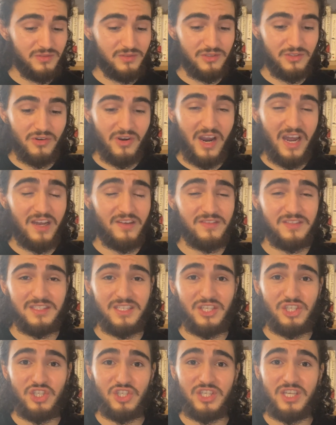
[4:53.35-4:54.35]
graphs, they
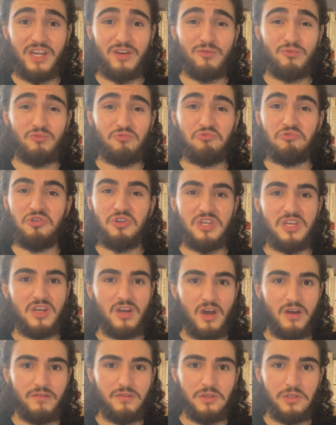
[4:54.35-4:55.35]
just get really
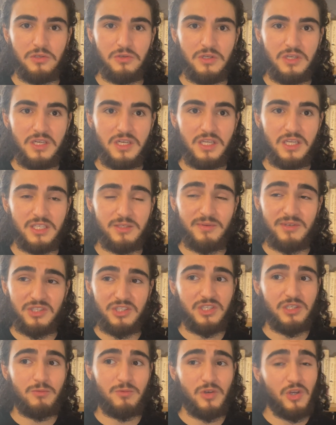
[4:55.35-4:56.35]
convoluted,
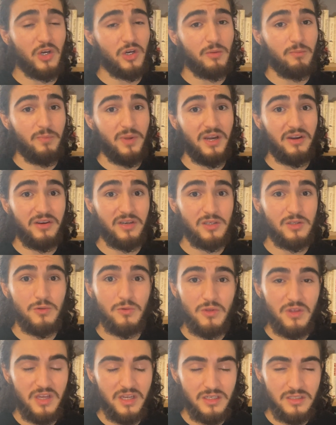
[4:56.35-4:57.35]
especially when you're comparing two
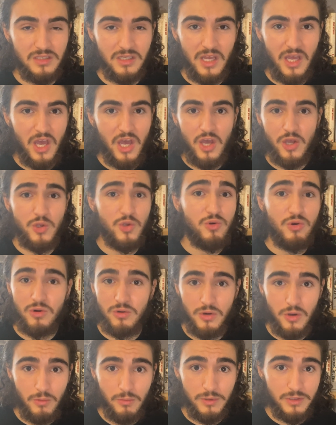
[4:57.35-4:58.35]
things. You don't
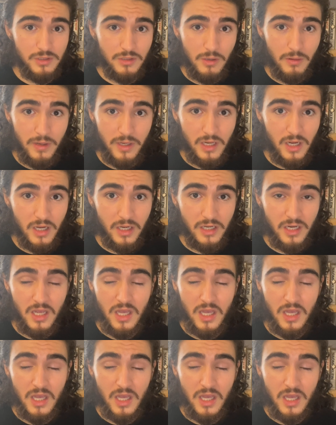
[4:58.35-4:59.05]
know what's going on.